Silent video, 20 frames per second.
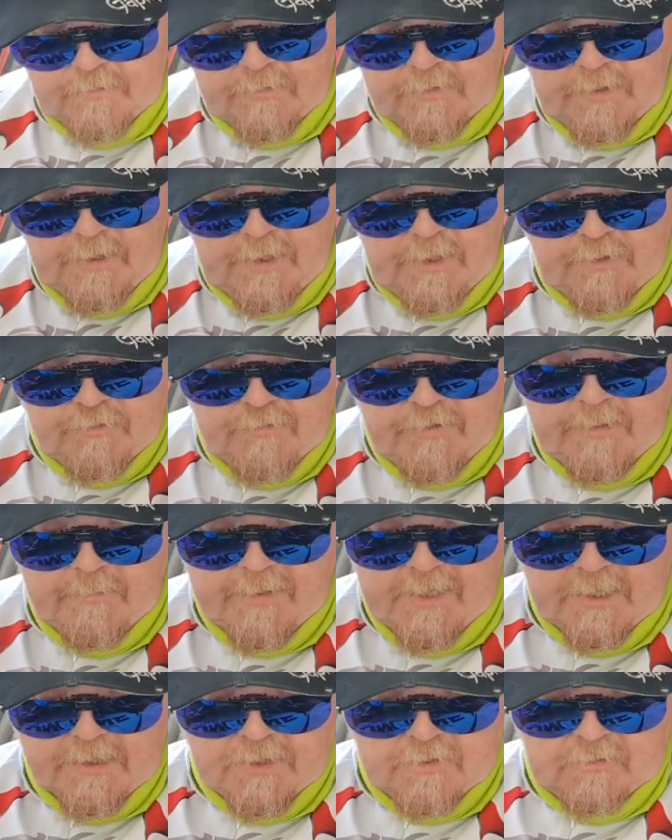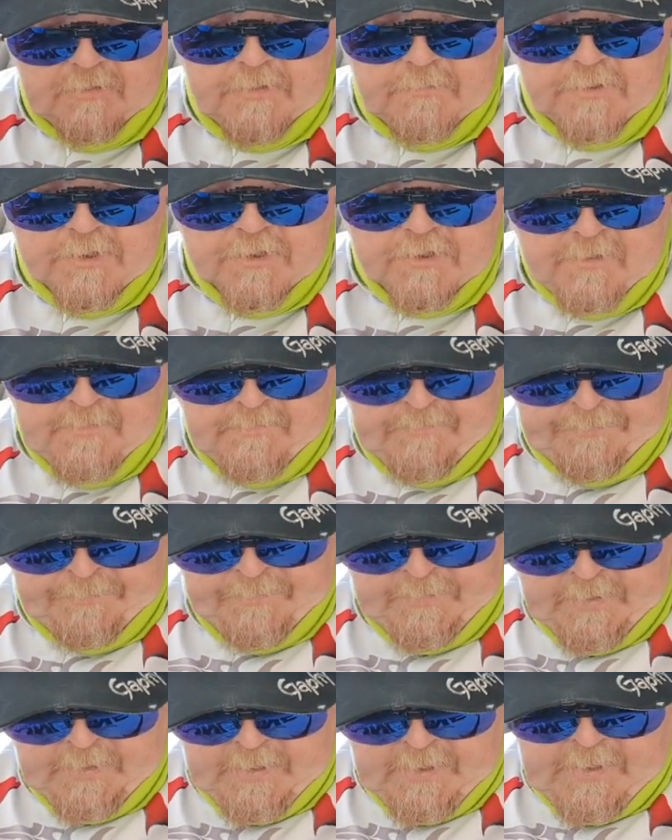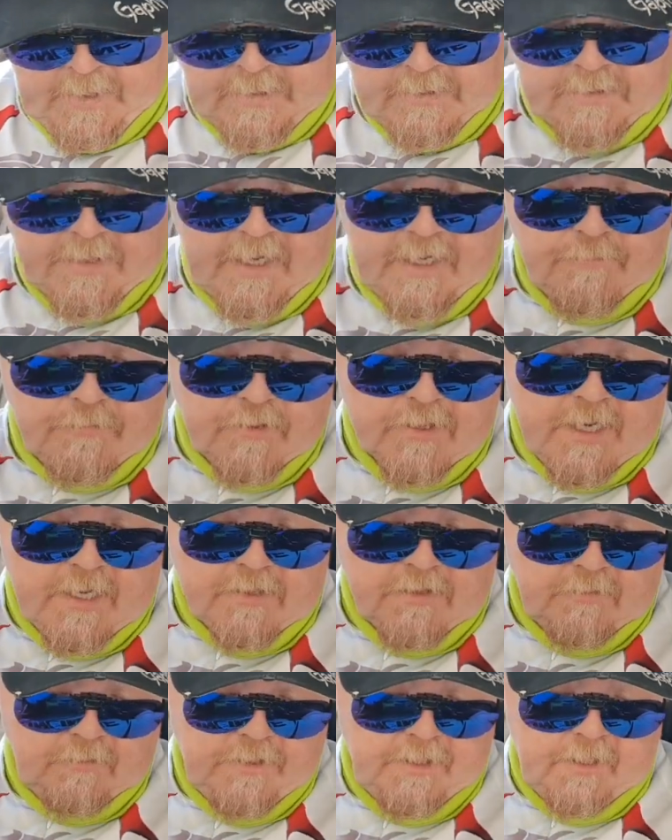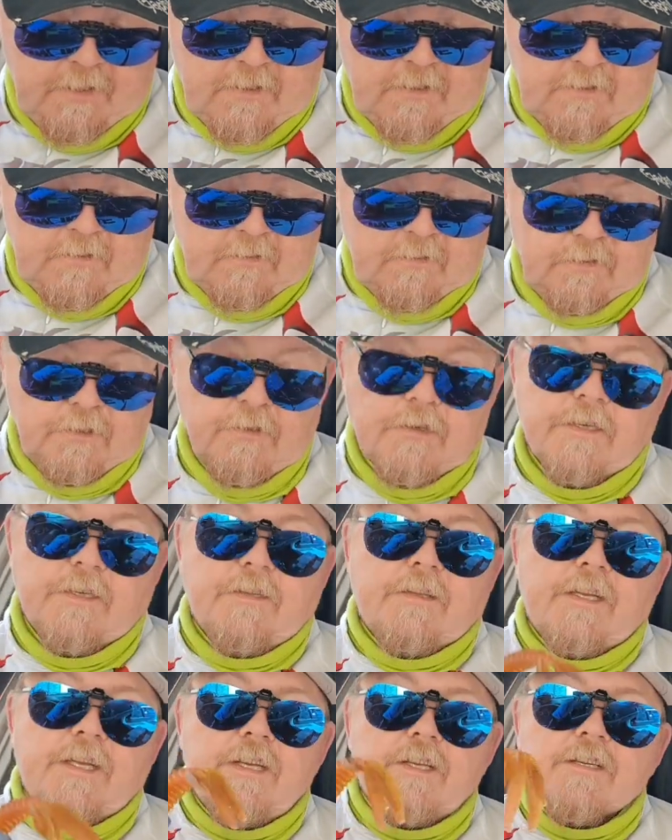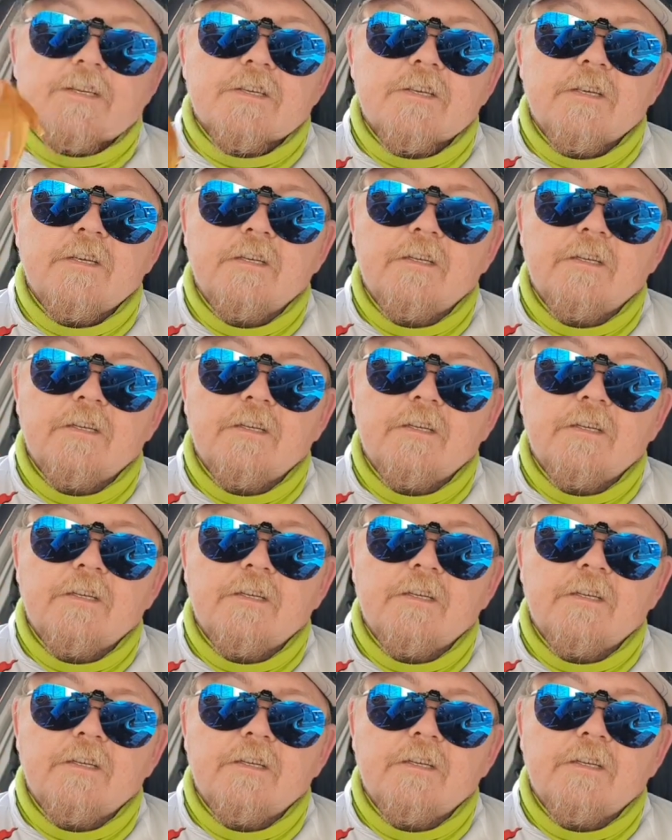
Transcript: Dreamcatcher lures, Dave was actually looking at these,